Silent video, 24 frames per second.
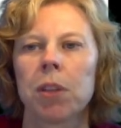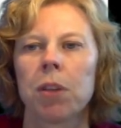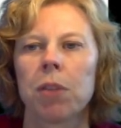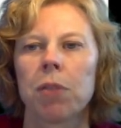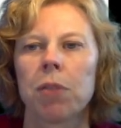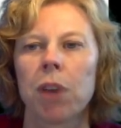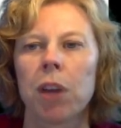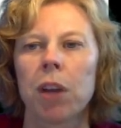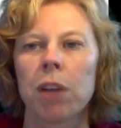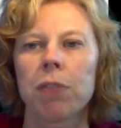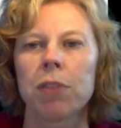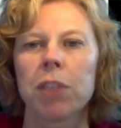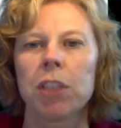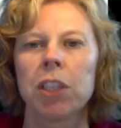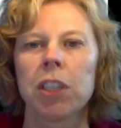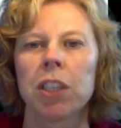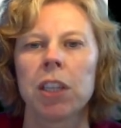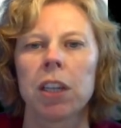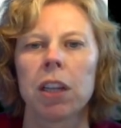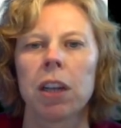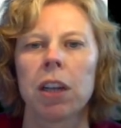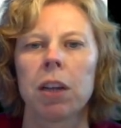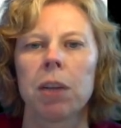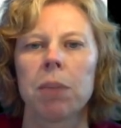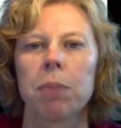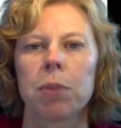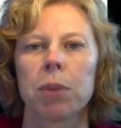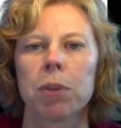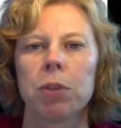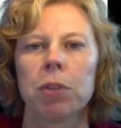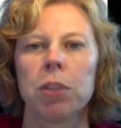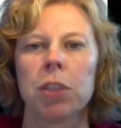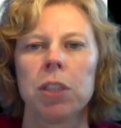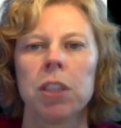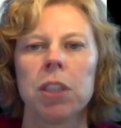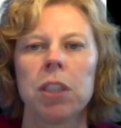One of these signaling
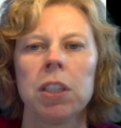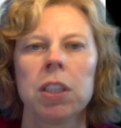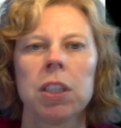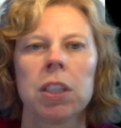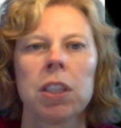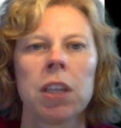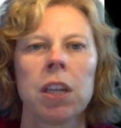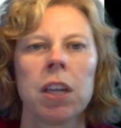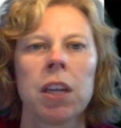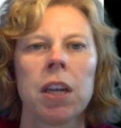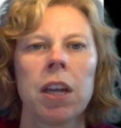proteins,